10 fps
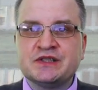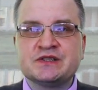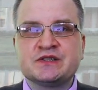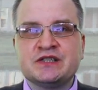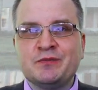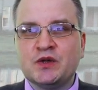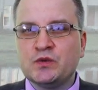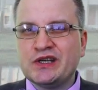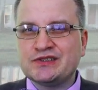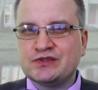example,
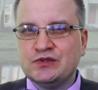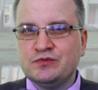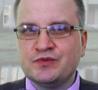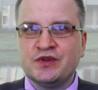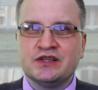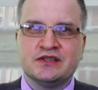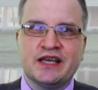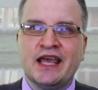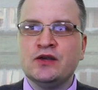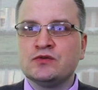we assume that the
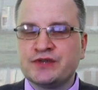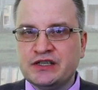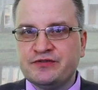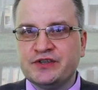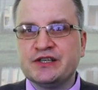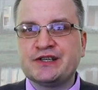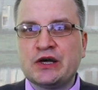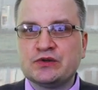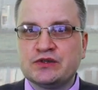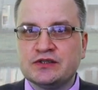A already figured
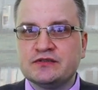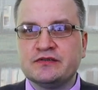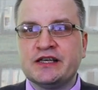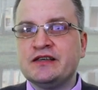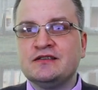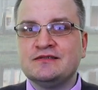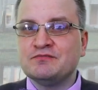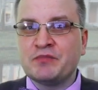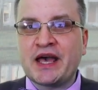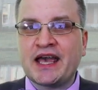out the
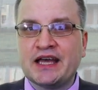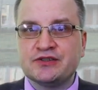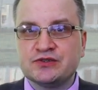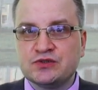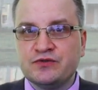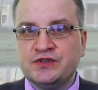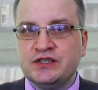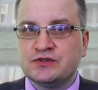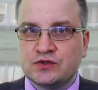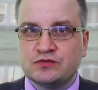MAC address of
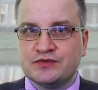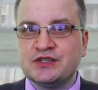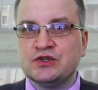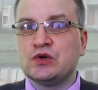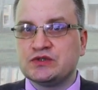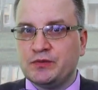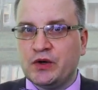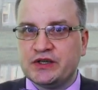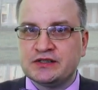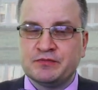D, so it knows
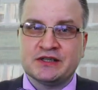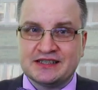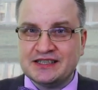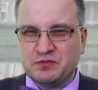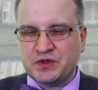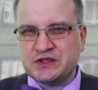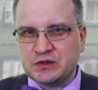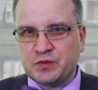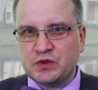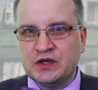about it. But in
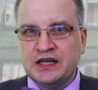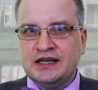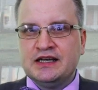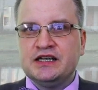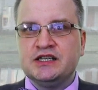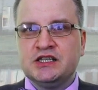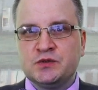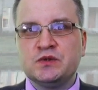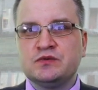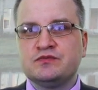principle,
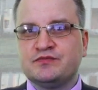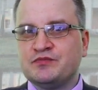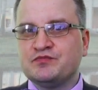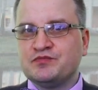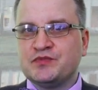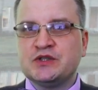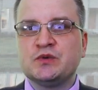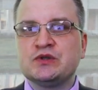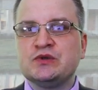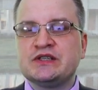it
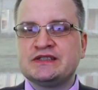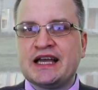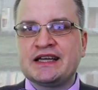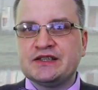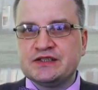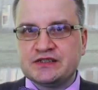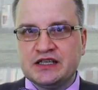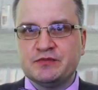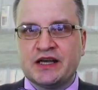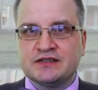will do exactly the
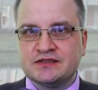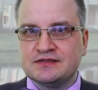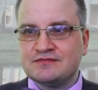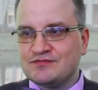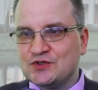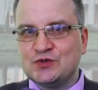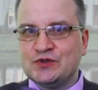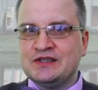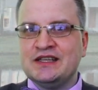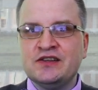same as you do
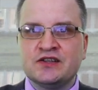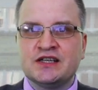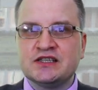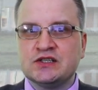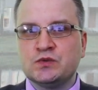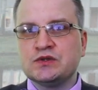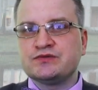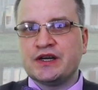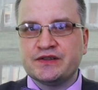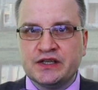in Ethernet. It will
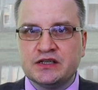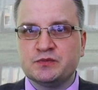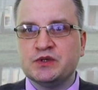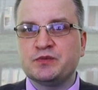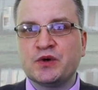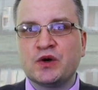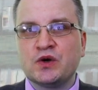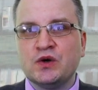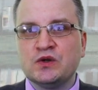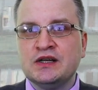run ARP
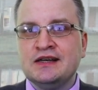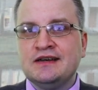protocol,